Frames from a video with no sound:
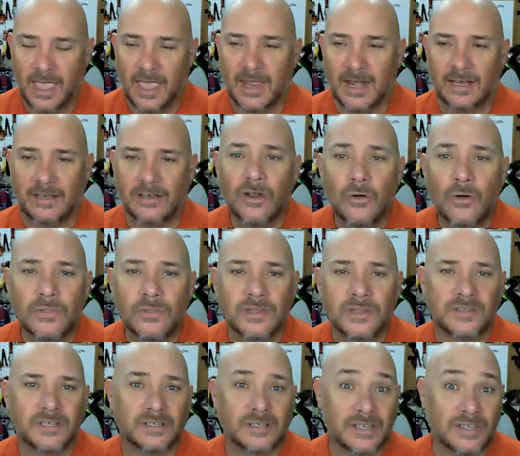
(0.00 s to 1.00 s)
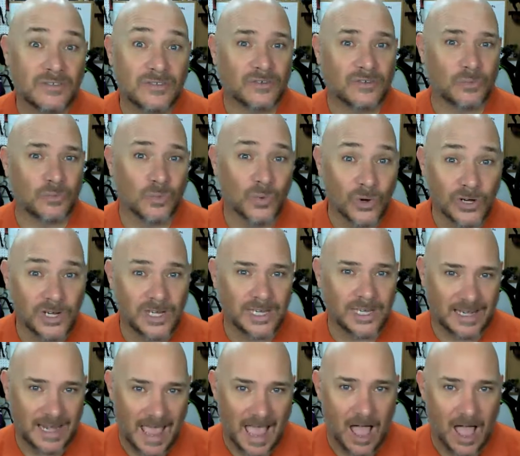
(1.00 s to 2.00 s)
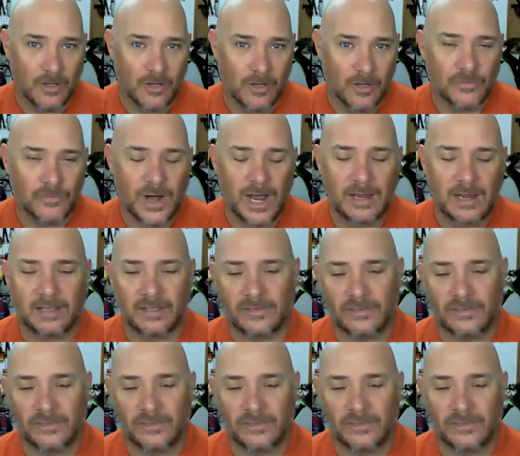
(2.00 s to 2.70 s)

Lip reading: and I know that the list is working now, right?